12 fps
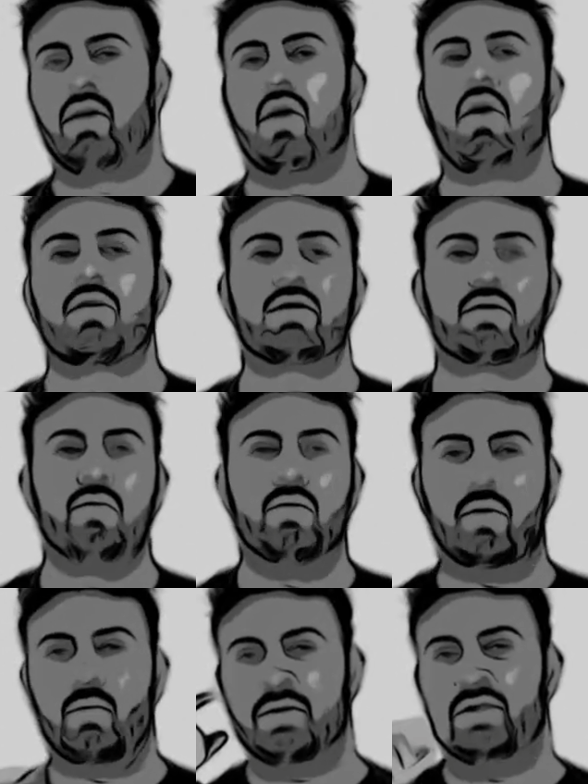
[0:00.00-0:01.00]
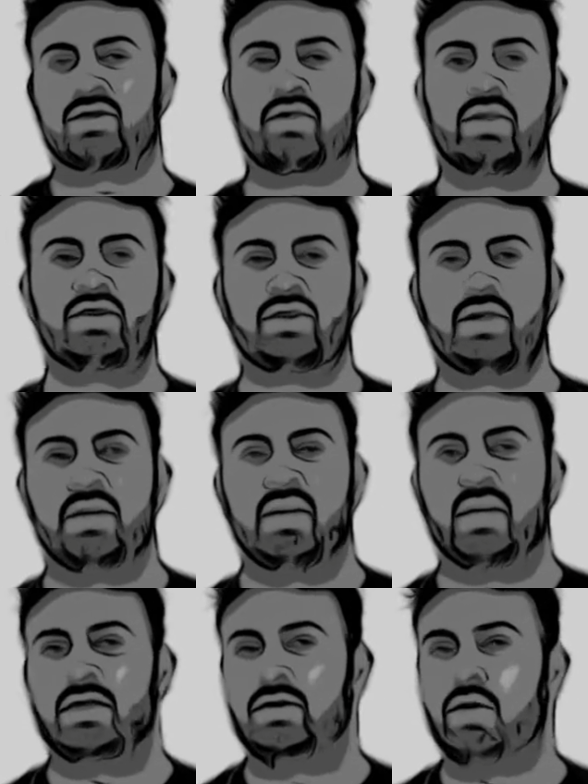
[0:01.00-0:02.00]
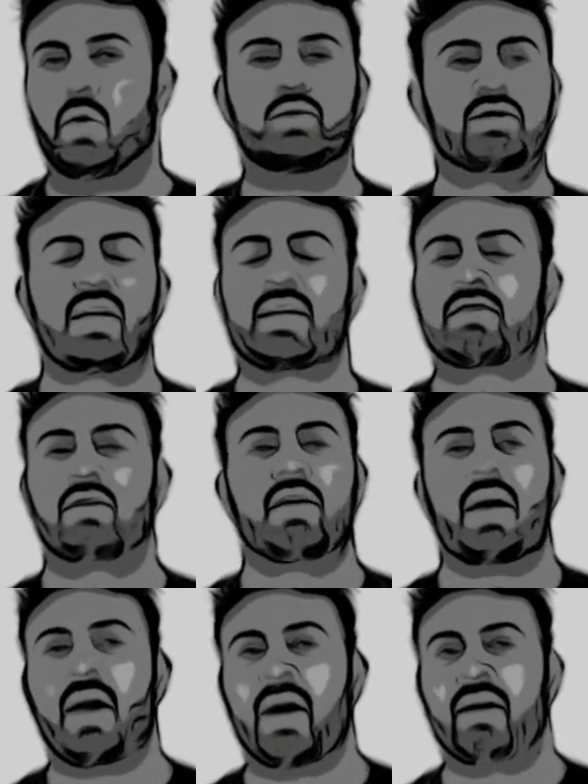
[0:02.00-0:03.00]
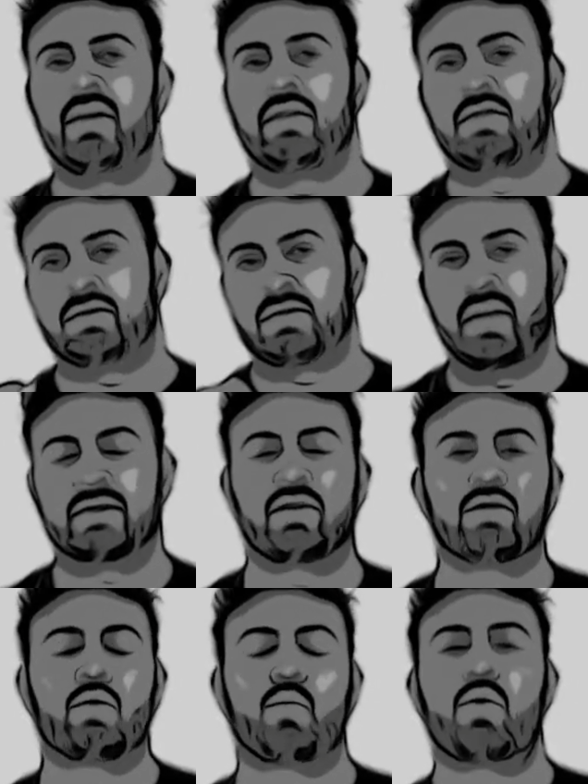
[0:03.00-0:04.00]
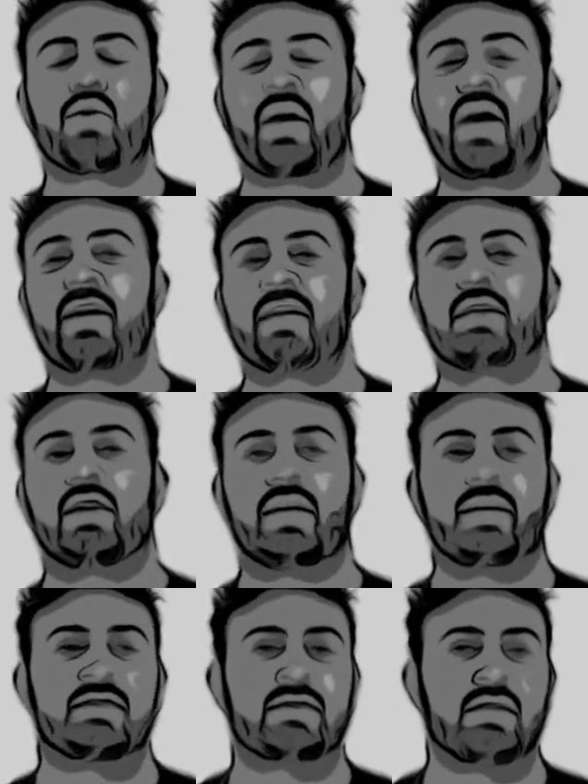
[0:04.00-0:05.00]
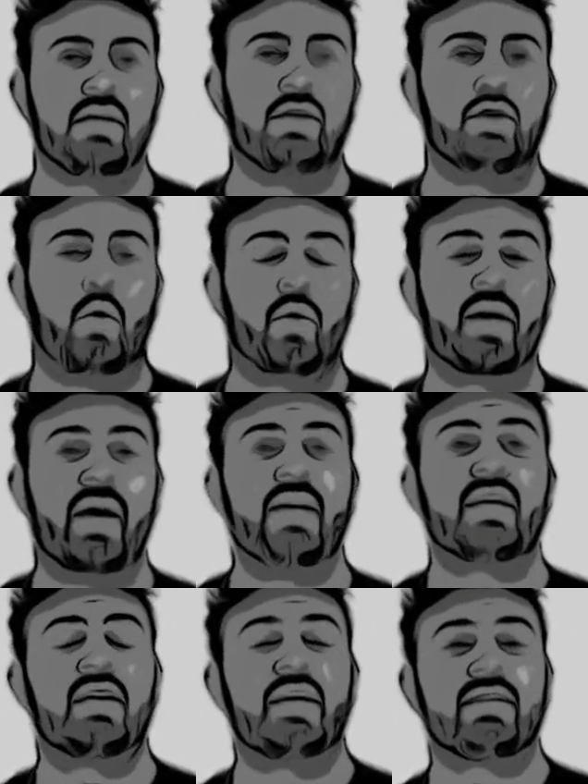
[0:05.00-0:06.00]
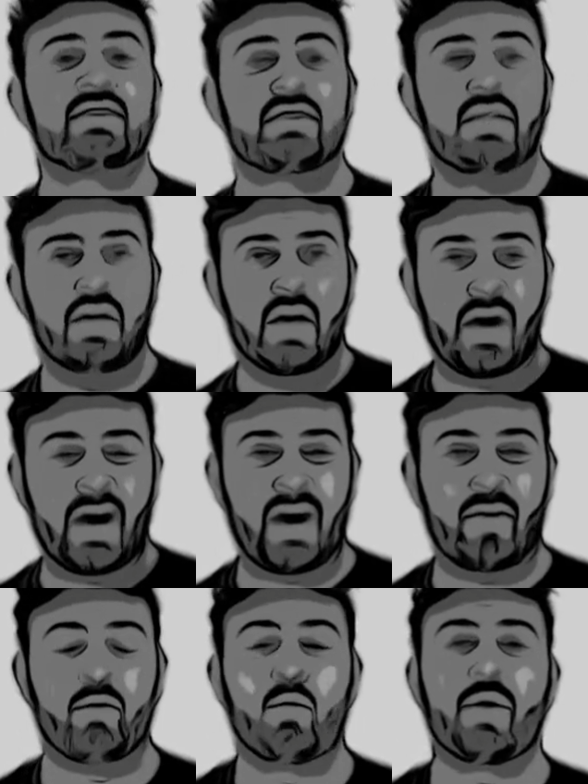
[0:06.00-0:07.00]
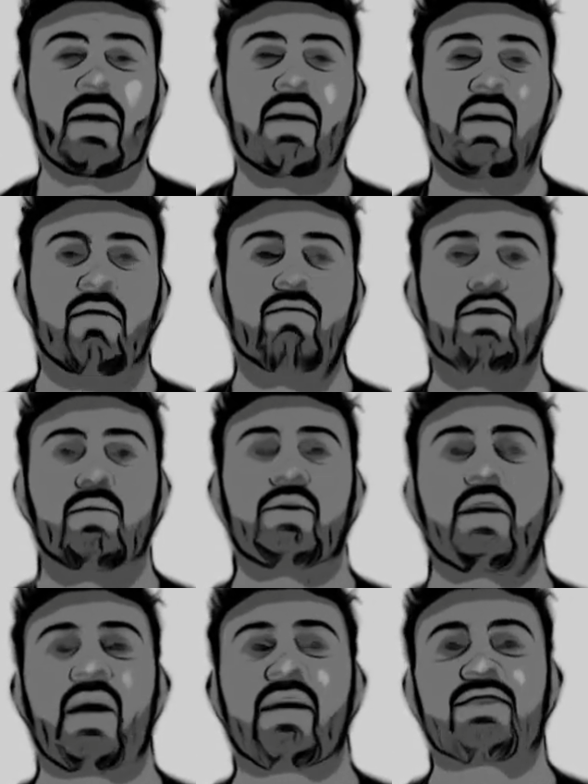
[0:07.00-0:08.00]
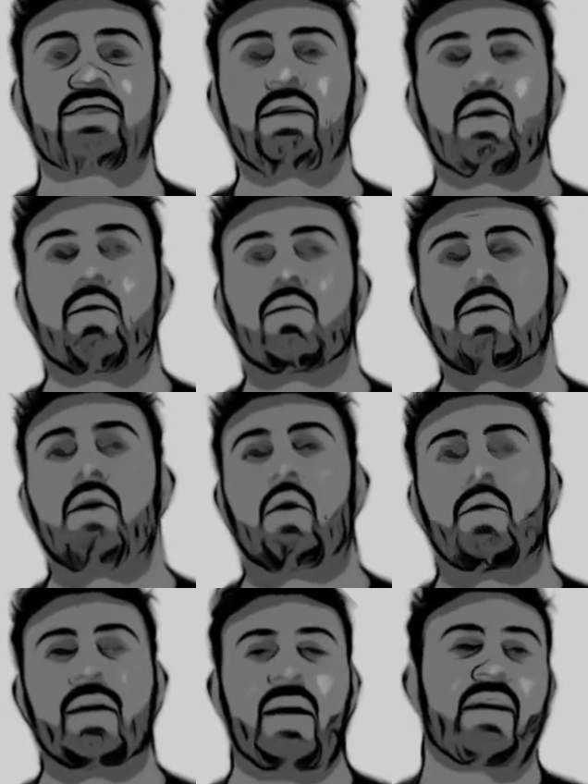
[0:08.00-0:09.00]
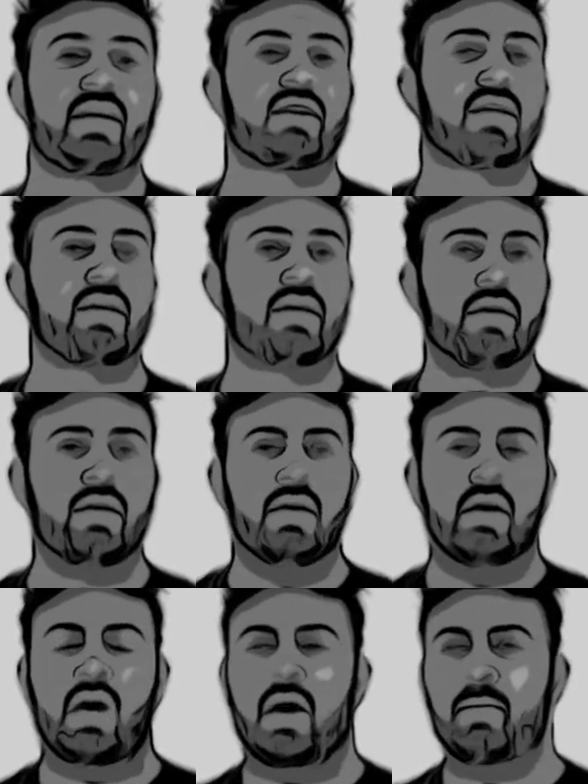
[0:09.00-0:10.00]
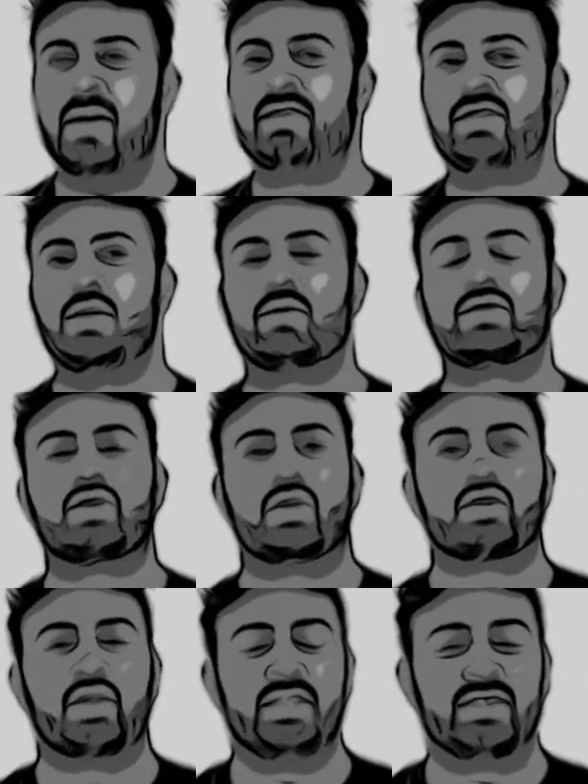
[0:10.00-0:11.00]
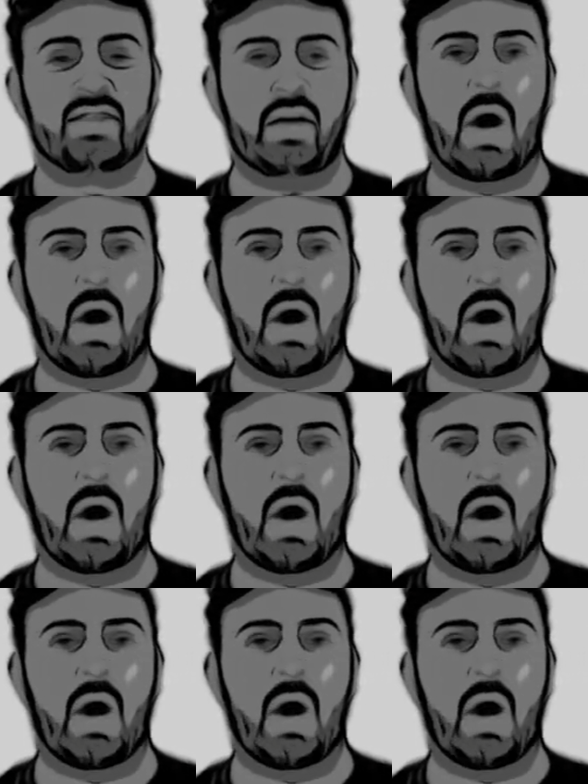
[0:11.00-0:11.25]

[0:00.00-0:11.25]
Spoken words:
on the Google when you search, don't select on the ad, select on the organic links. The organic links have a way of doing SEO organically. SEO is search engine